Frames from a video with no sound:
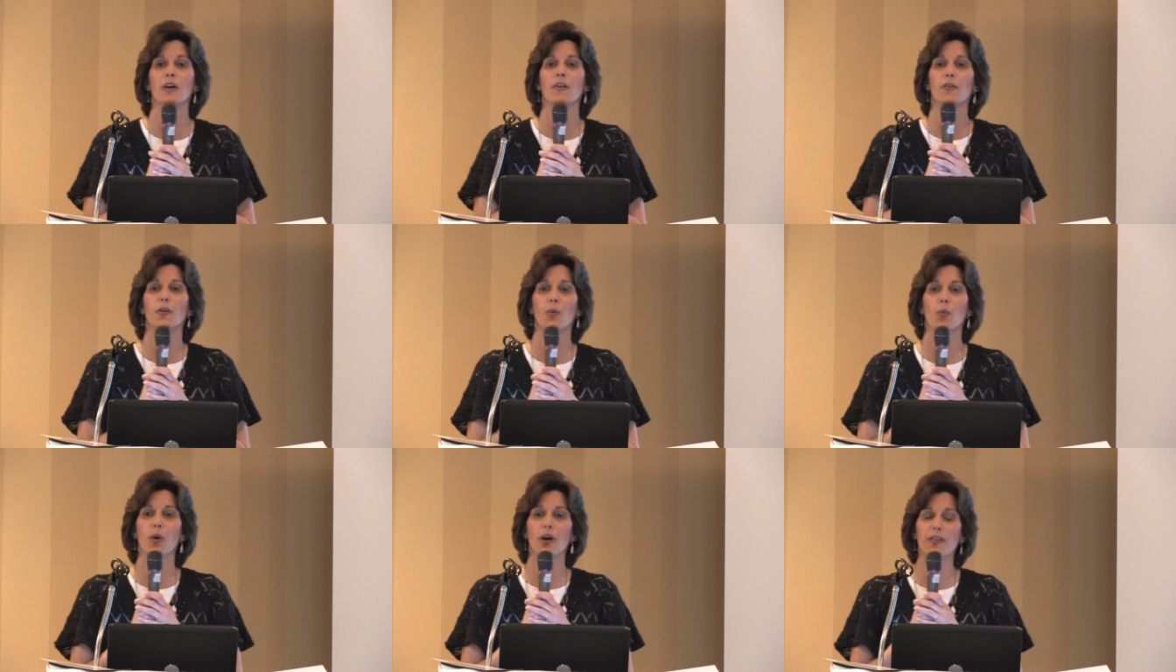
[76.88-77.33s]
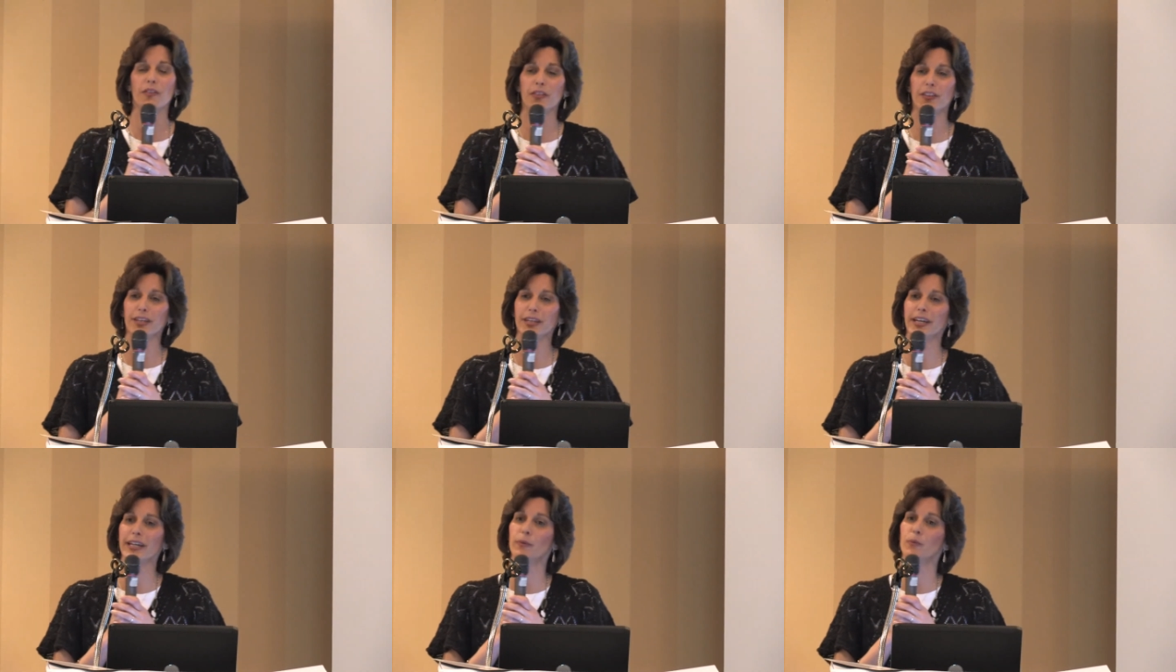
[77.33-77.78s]
The one
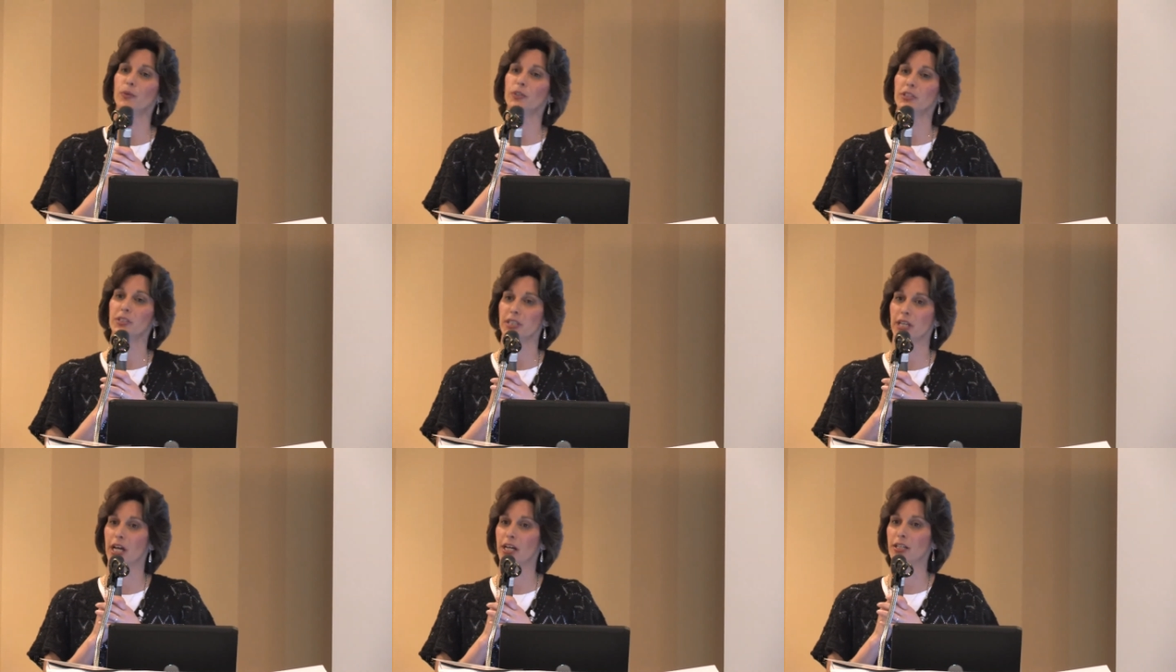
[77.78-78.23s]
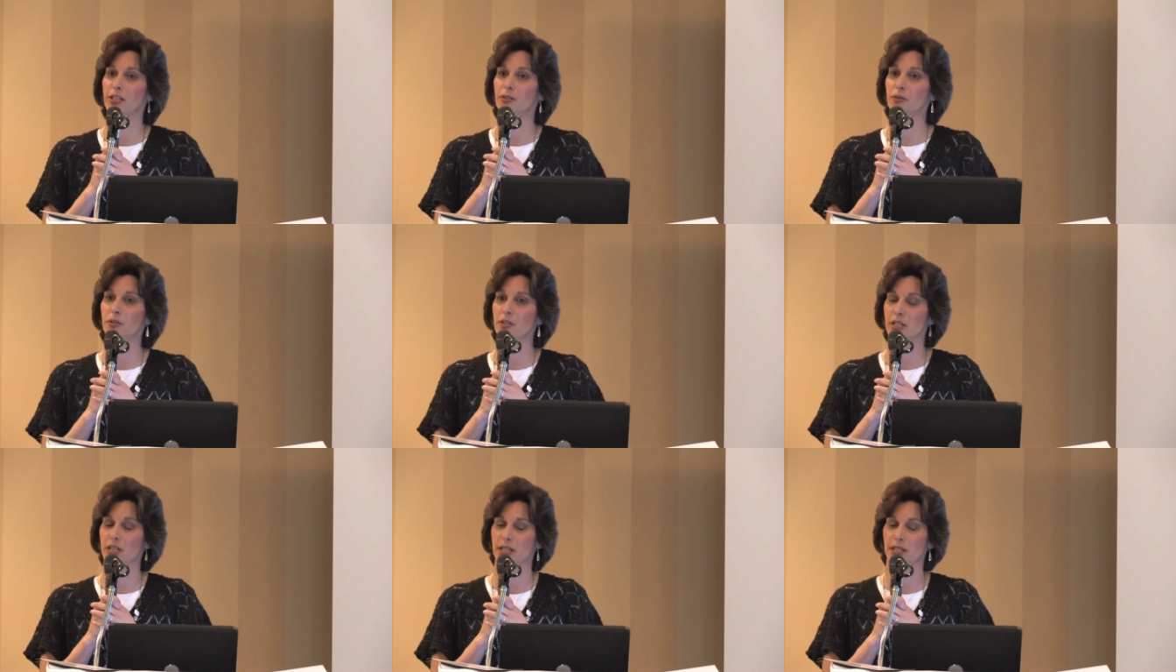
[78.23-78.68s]
thing I will tell
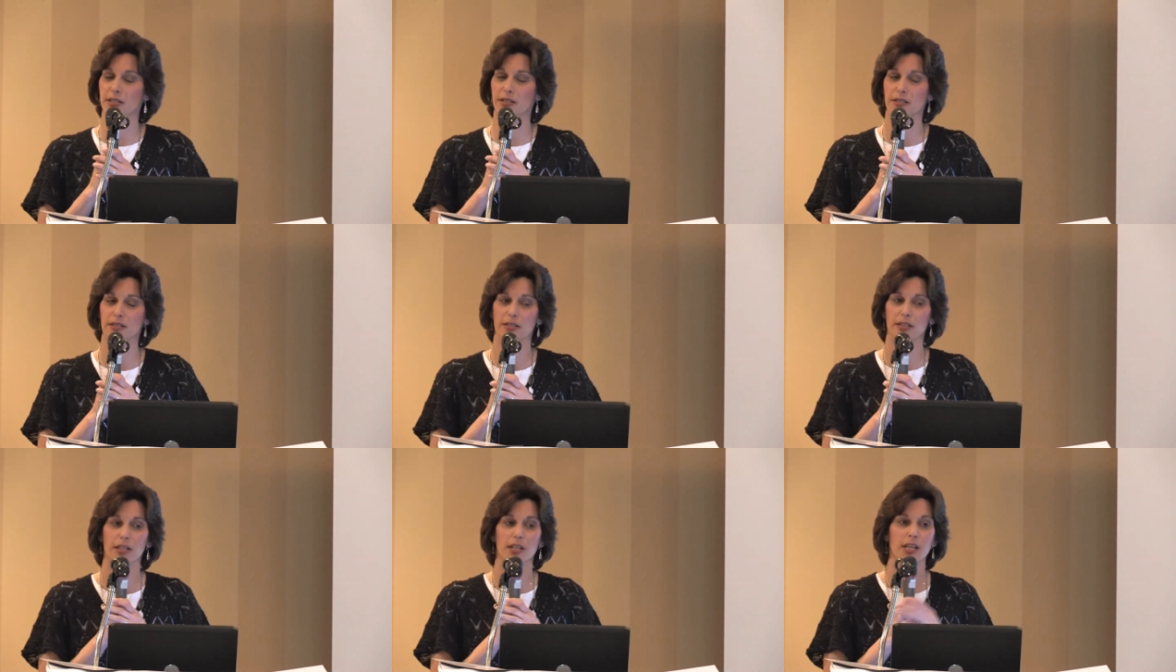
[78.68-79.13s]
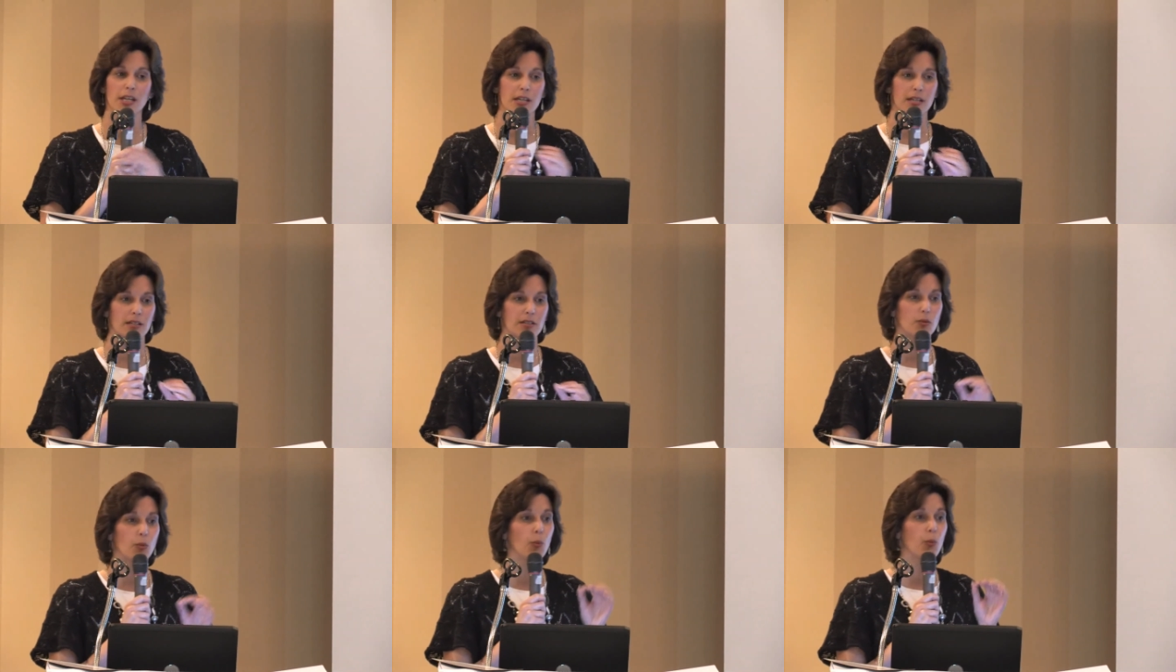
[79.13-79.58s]
you this
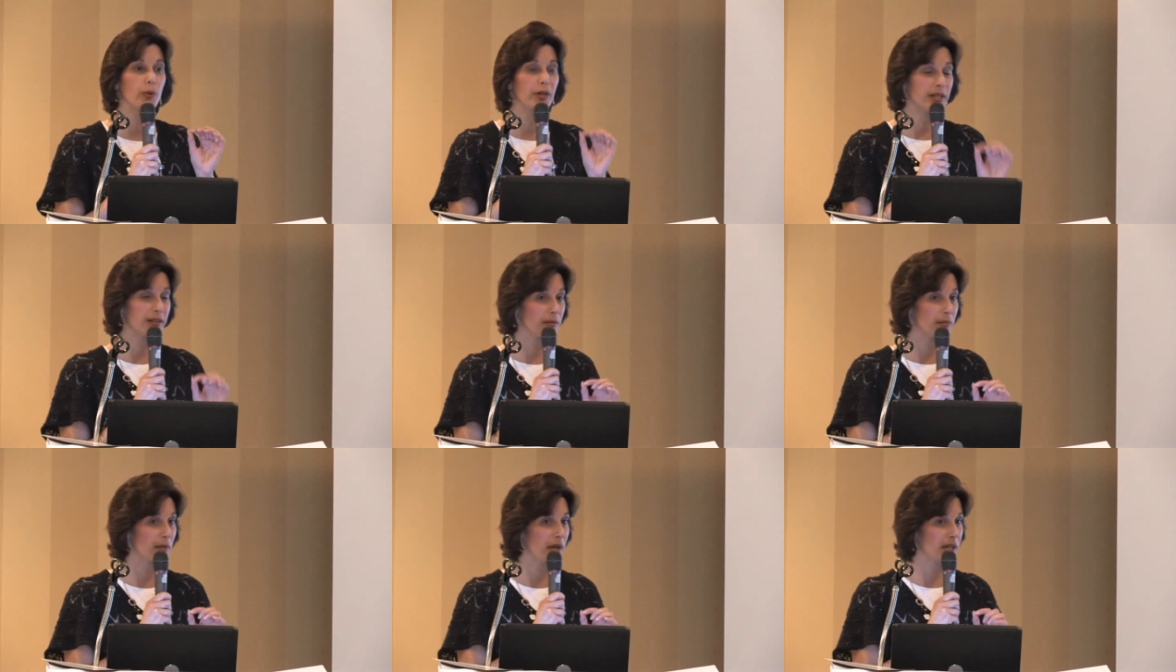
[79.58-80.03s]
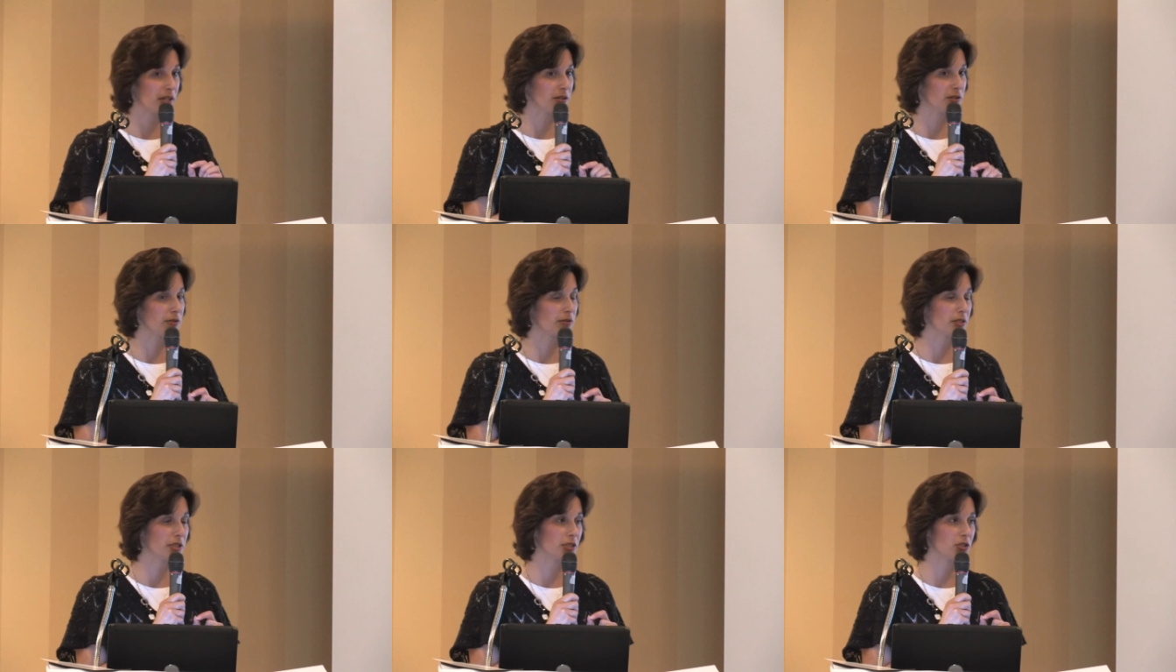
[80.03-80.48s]
is, with
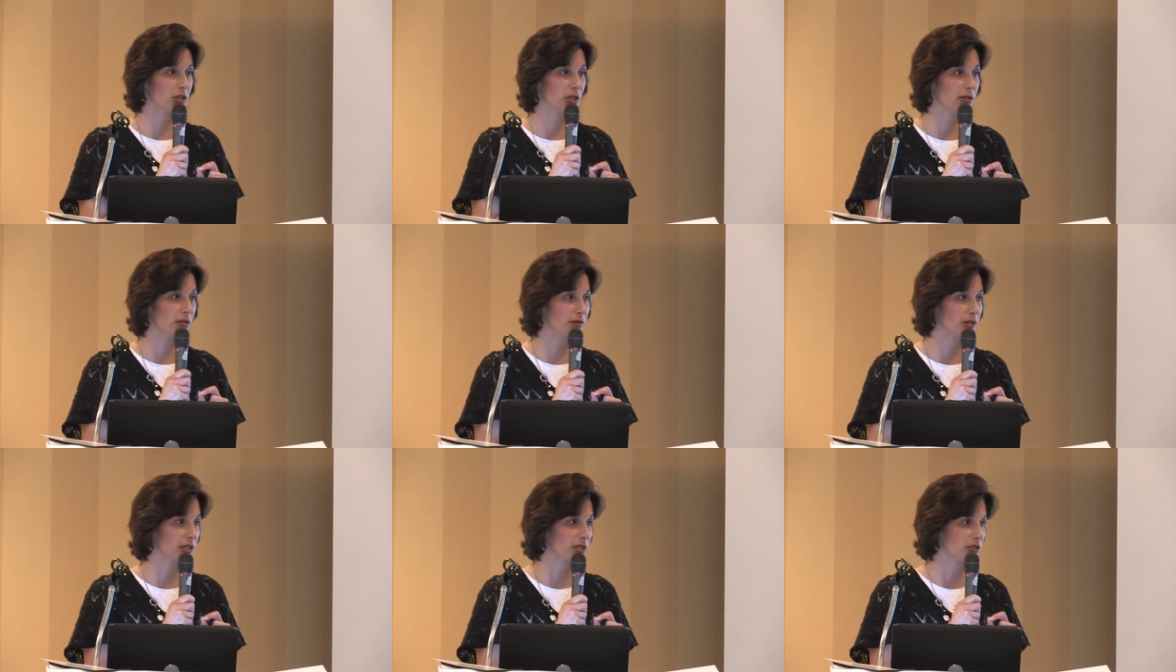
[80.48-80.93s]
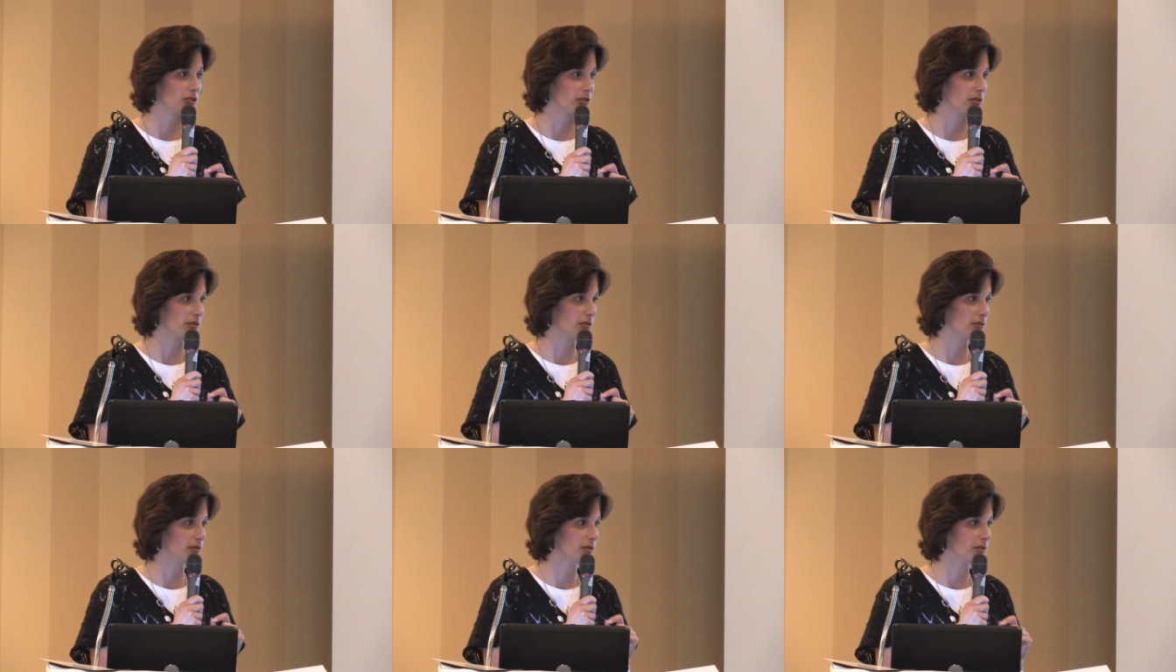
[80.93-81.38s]
macular
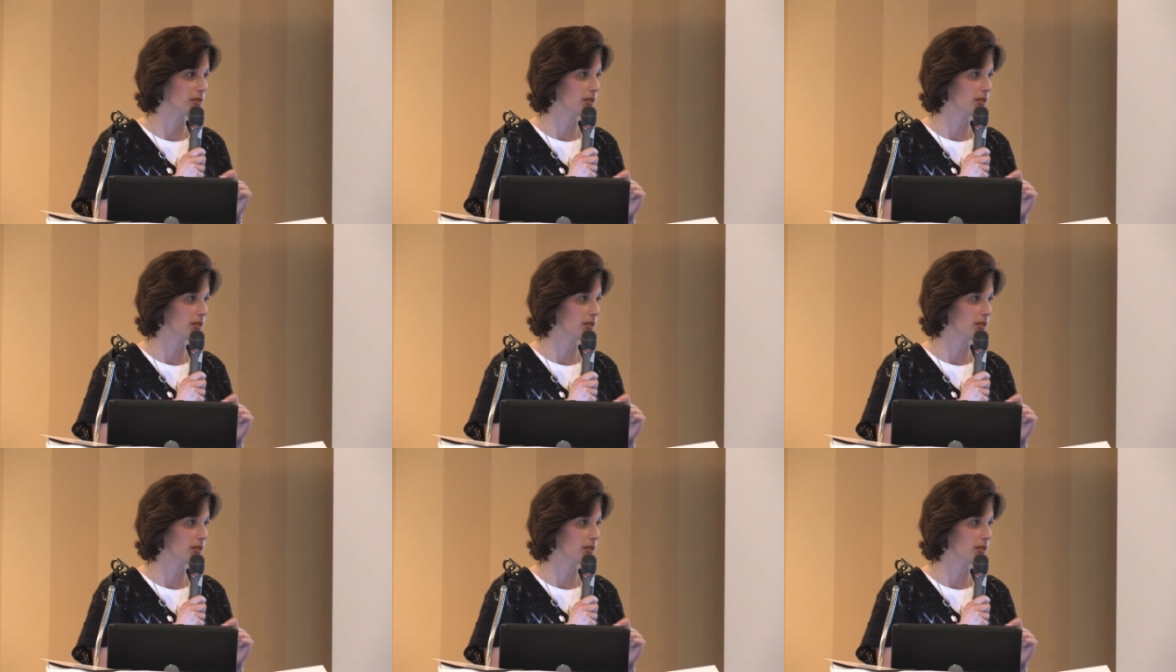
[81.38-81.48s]
degeneration,